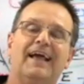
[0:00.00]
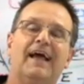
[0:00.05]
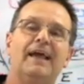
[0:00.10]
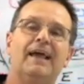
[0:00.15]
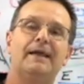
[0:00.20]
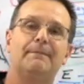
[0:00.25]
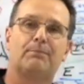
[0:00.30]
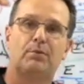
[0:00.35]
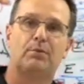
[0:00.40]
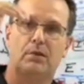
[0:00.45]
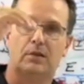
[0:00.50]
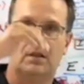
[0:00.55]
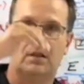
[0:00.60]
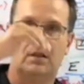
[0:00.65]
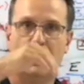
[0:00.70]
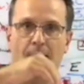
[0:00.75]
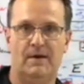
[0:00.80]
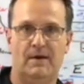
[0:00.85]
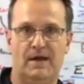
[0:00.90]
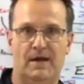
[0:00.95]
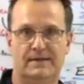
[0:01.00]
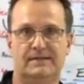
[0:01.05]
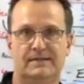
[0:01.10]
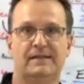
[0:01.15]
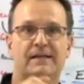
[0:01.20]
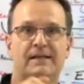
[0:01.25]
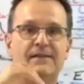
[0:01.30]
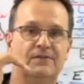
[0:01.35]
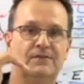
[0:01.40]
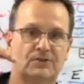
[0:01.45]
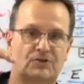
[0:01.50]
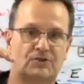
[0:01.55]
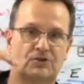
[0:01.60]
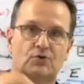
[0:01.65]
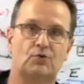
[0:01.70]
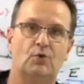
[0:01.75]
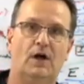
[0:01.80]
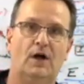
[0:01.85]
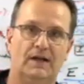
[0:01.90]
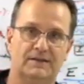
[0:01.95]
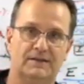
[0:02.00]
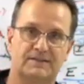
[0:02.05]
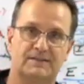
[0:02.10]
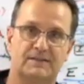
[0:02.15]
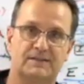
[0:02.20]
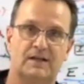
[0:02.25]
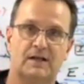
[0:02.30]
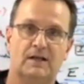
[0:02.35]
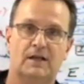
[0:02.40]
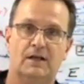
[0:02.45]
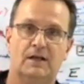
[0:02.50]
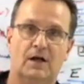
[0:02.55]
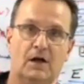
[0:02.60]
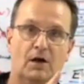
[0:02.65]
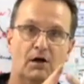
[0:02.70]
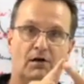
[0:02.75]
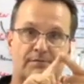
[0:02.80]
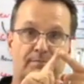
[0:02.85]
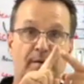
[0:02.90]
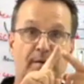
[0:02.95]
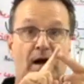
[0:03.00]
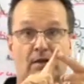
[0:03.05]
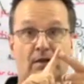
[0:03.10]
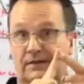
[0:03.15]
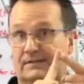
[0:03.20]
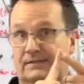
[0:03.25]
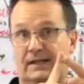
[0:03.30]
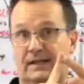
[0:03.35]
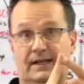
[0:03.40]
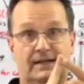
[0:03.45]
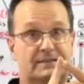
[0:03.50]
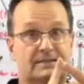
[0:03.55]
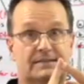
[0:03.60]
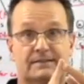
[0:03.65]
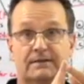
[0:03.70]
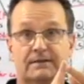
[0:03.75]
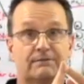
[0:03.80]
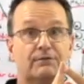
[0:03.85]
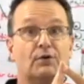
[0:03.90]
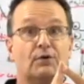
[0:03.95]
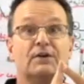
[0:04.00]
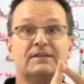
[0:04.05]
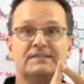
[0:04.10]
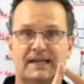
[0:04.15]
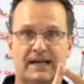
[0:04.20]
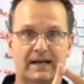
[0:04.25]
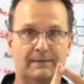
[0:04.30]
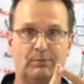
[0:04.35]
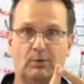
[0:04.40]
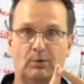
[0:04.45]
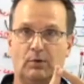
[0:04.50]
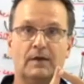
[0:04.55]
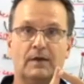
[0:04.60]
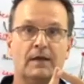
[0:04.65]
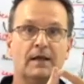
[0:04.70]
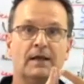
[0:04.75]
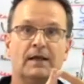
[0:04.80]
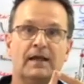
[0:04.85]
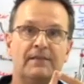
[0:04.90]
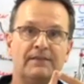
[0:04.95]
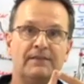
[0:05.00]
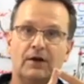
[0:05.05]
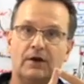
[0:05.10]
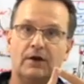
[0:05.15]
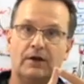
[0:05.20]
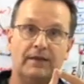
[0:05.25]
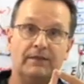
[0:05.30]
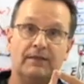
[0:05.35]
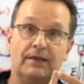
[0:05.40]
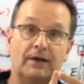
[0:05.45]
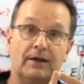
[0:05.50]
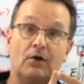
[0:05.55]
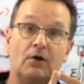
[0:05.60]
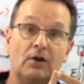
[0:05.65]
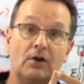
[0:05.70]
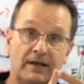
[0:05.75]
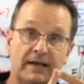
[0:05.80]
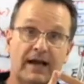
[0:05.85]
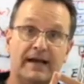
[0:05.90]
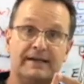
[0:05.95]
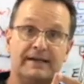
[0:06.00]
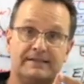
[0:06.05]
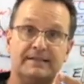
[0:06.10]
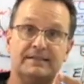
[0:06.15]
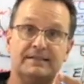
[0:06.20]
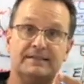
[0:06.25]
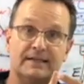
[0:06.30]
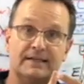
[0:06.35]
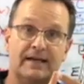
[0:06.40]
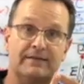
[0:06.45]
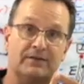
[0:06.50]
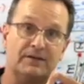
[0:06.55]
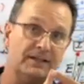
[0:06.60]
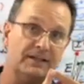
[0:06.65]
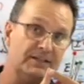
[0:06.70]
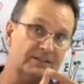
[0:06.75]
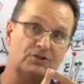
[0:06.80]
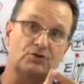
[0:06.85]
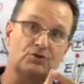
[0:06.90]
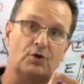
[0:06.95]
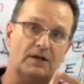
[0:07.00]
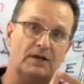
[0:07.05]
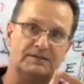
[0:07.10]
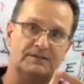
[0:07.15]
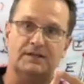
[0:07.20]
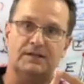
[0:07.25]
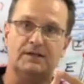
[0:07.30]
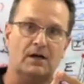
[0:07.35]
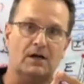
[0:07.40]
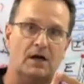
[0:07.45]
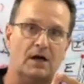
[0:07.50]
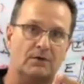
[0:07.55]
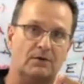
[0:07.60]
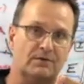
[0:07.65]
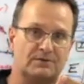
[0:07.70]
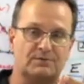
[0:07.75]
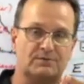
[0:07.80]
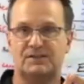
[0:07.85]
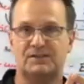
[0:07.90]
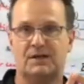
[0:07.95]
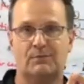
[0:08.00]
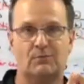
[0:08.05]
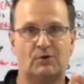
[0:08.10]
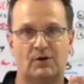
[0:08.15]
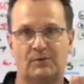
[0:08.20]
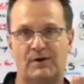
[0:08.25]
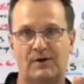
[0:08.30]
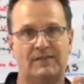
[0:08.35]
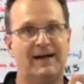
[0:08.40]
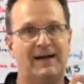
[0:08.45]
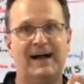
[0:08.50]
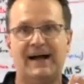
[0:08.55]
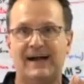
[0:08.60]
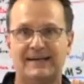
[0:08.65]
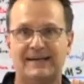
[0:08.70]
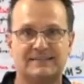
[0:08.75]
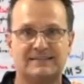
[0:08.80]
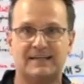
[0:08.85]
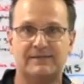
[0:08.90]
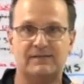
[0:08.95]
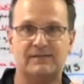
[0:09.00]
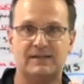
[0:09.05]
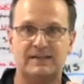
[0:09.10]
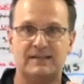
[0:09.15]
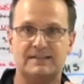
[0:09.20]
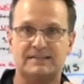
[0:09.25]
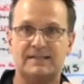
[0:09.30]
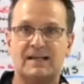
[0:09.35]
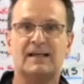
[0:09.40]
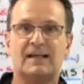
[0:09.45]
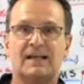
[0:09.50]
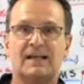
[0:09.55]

a plummet in the trust of politics. For example, in the, in the early 1970s, trust in Congress was somewhere around the high 70s